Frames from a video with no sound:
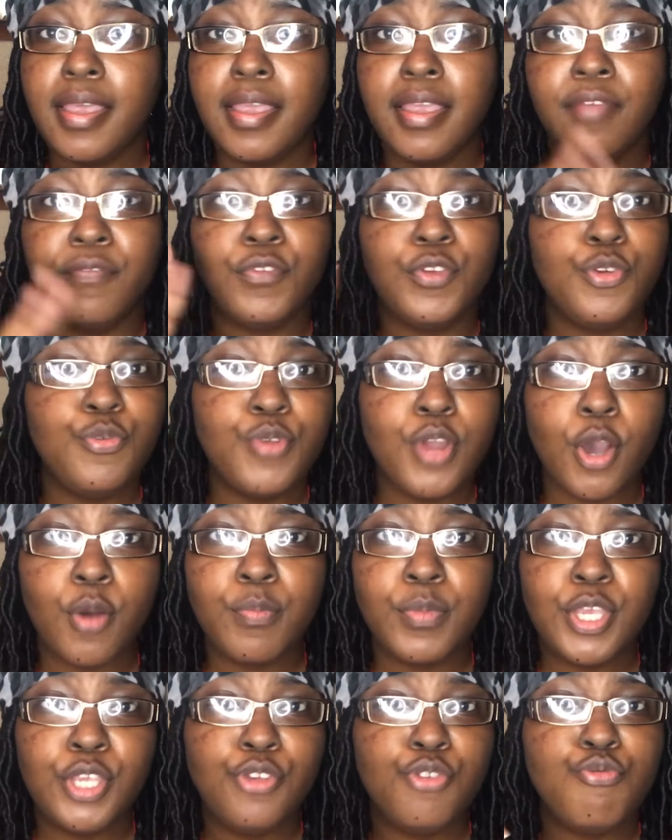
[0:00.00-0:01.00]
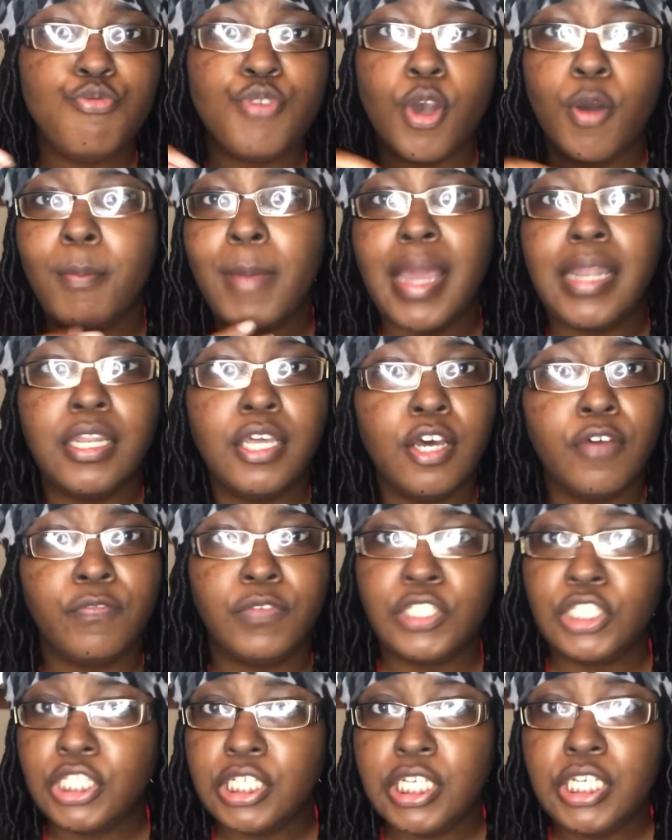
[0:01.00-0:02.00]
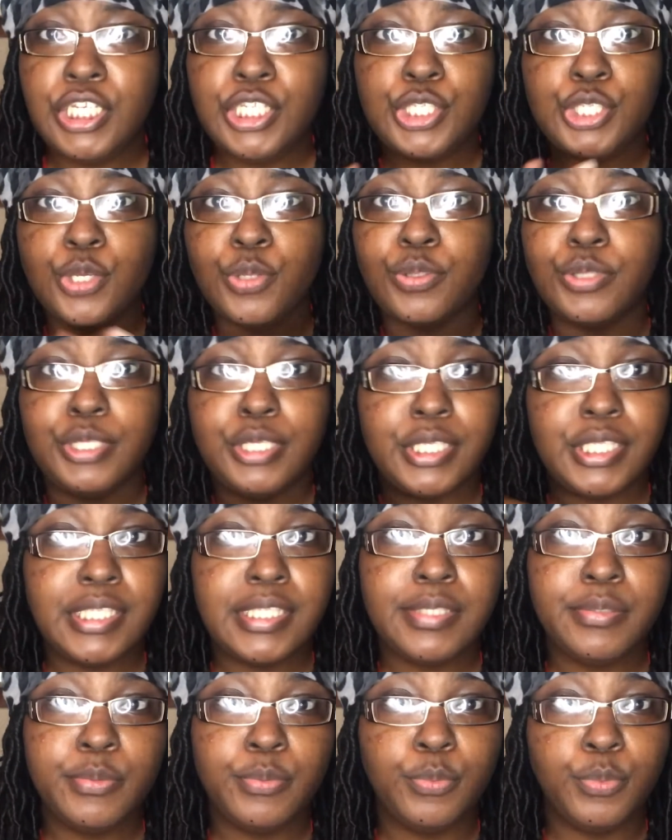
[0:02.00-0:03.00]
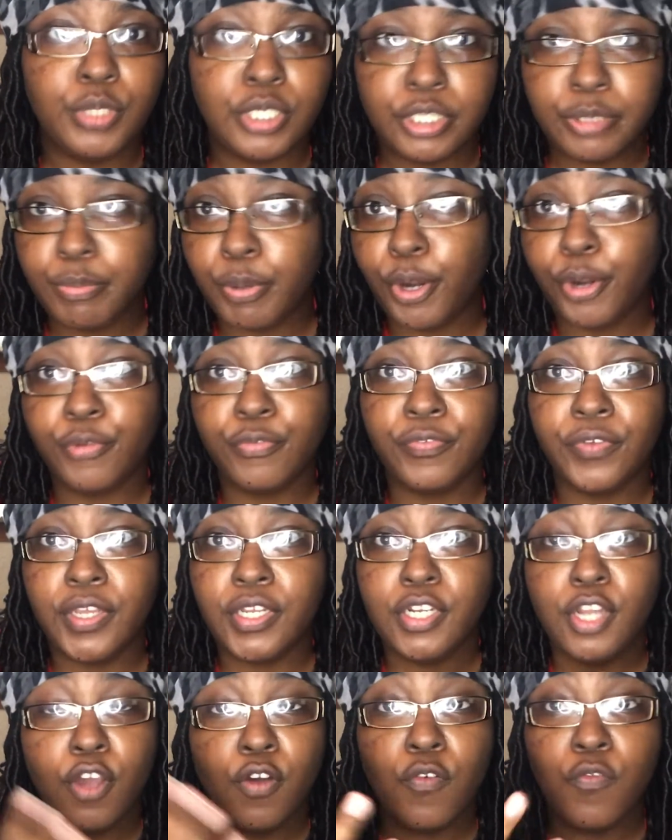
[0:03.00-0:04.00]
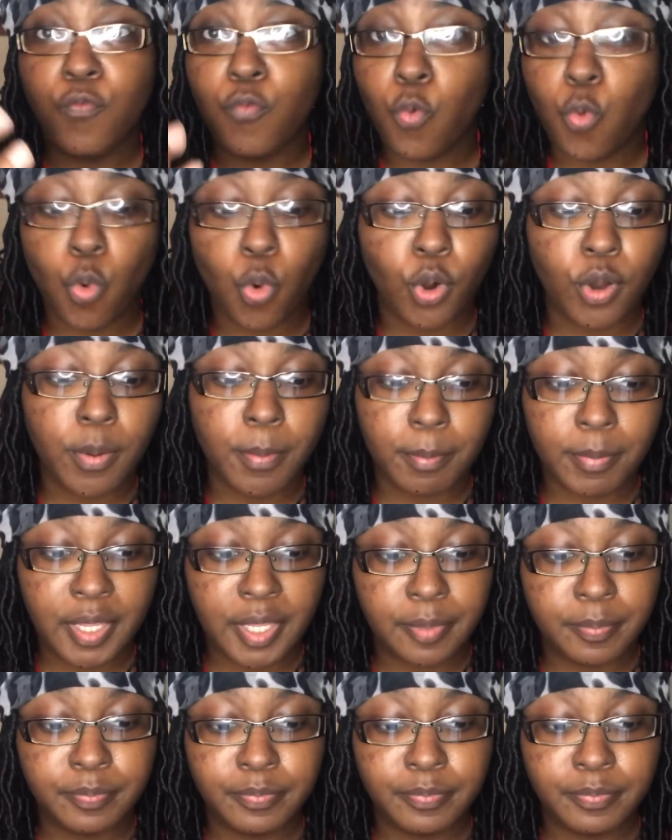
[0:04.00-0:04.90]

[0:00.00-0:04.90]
if you know me, you know my love for cheese, so this was perfect for me.